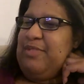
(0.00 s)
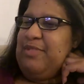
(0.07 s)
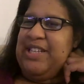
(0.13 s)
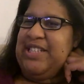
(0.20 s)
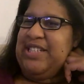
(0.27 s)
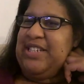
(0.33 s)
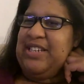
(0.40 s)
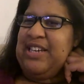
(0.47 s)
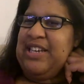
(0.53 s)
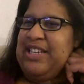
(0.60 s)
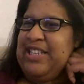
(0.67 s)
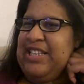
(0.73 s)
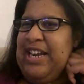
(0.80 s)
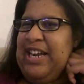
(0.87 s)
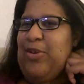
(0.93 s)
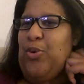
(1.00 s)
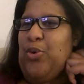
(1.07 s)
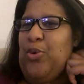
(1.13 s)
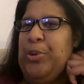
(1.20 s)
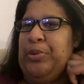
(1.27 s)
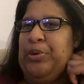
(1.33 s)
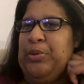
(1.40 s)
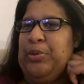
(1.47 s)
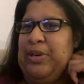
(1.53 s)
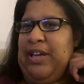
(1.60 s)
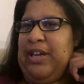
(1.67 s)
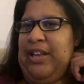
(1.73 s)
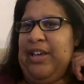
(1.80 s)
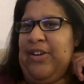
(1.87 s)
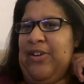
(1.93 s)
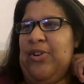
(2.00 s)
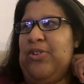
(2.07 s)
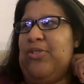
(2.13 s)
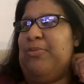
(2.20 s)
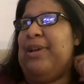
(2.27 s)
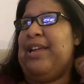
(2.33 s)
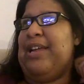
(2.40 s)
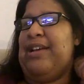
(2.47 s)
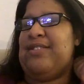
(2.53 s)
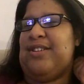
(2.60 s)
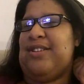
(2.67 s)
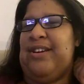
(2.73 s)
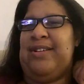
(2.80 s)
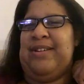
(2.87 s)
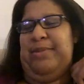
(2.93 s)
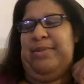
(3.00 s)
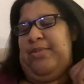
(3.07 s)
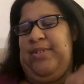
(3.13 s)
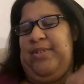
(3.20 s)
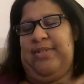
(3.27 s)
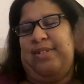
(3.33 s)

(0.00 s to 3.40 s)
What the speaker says: That's it. Not horrible, but not like, oh man, that was a great interview.